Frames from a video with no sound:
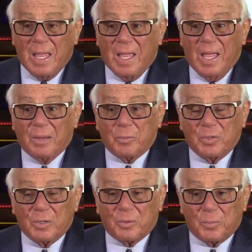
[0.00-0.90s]
And when
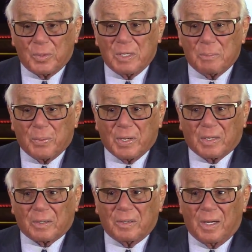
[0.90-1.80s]
you really break
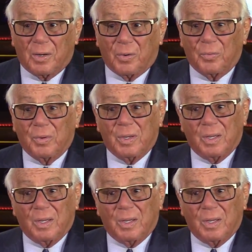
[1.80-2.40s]
it down,